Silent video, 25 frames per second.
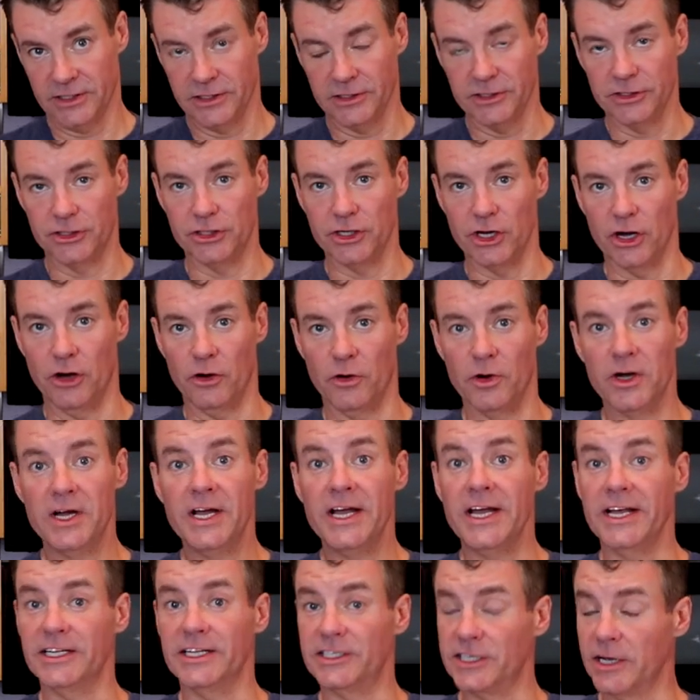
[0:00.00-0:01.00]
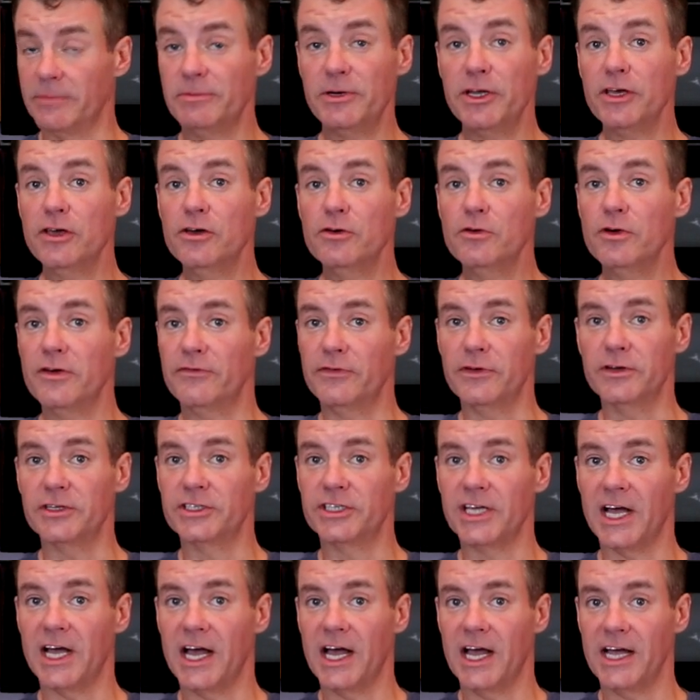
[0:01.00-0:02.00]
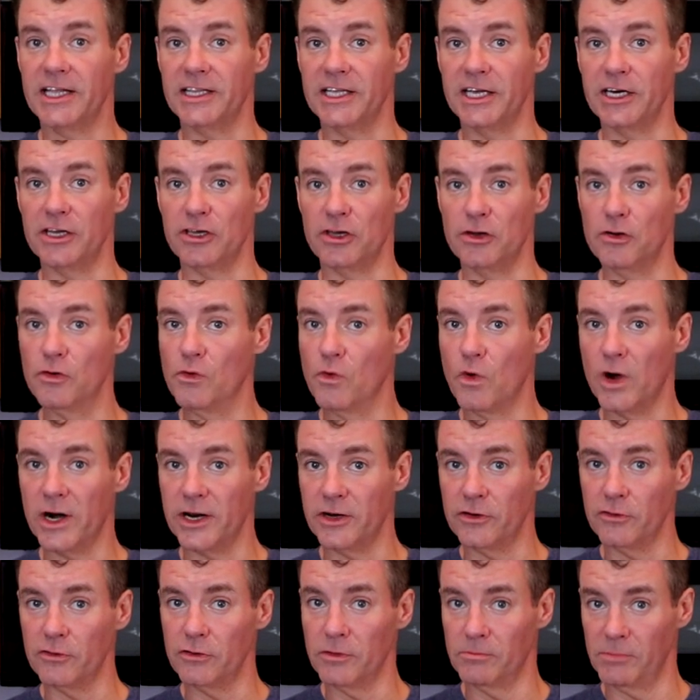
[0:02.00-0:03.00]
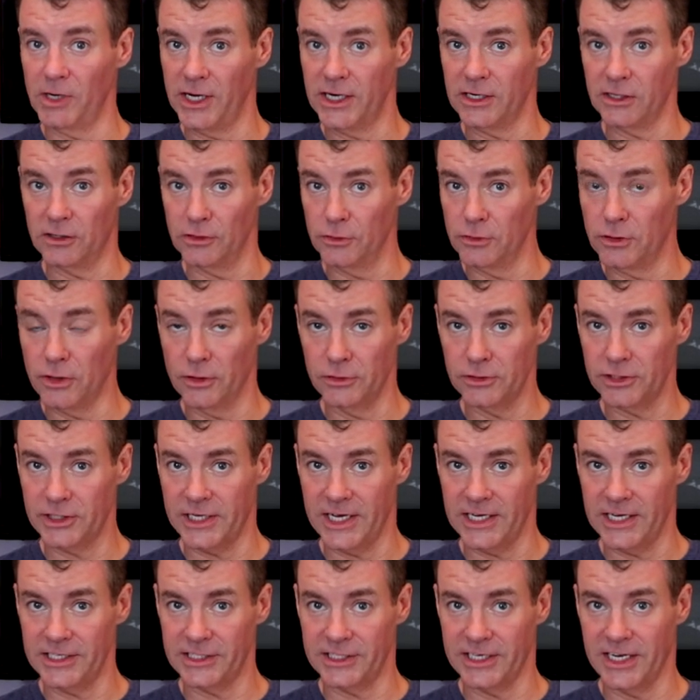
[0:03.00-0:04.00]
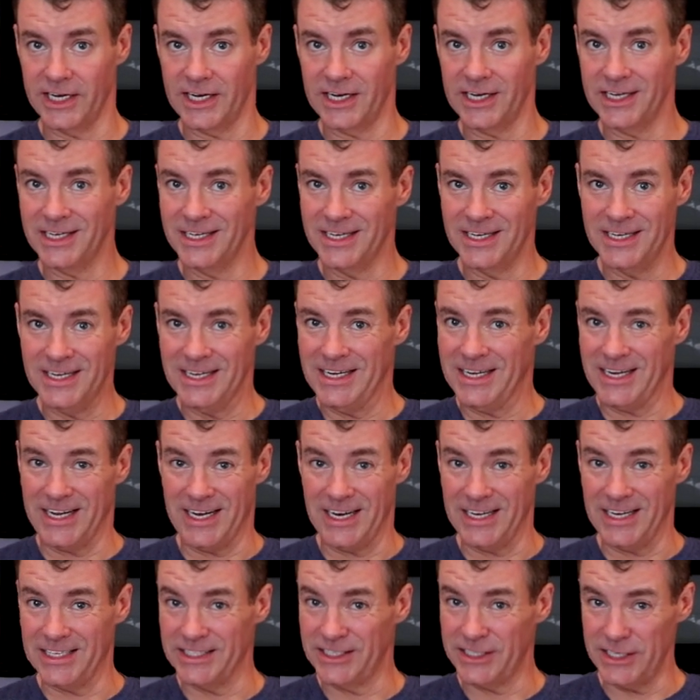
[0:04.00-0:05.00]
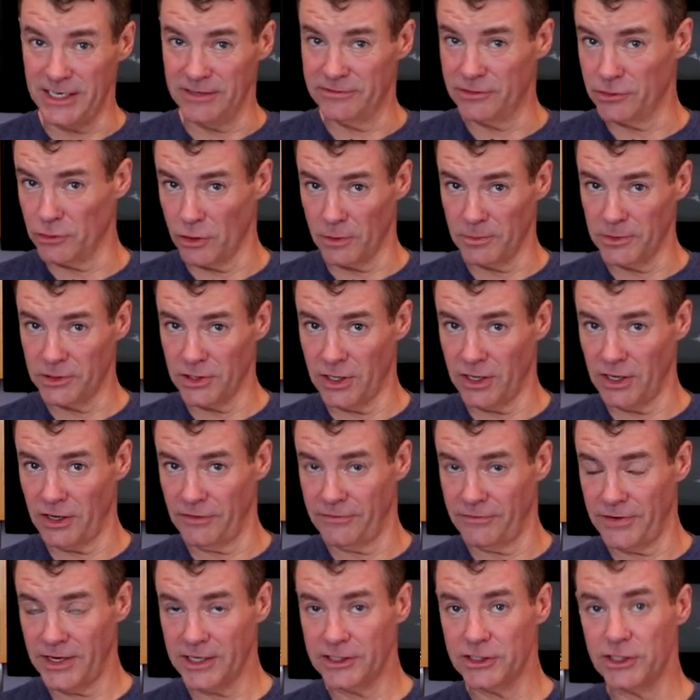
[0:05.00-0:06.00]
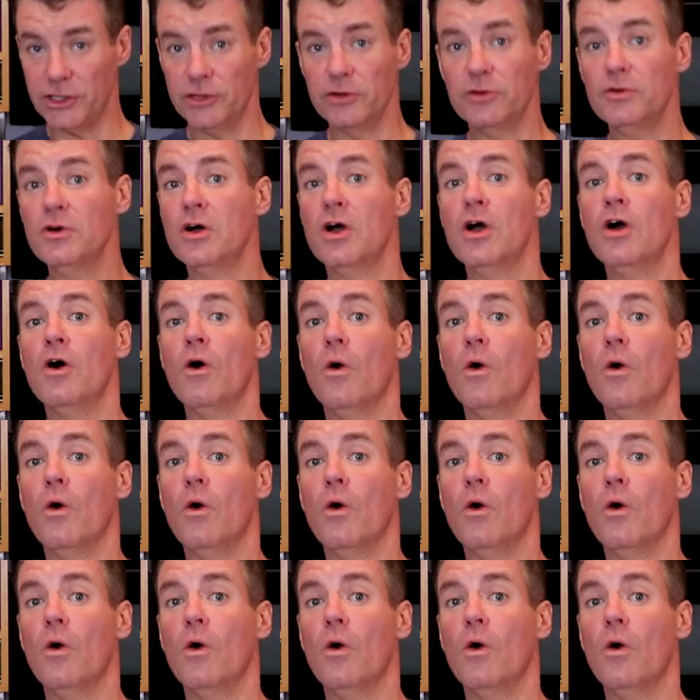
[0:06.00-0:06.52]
So it's up to you if you decide that you want to do a blood glucose testing uh, and see if sorbitol affects you,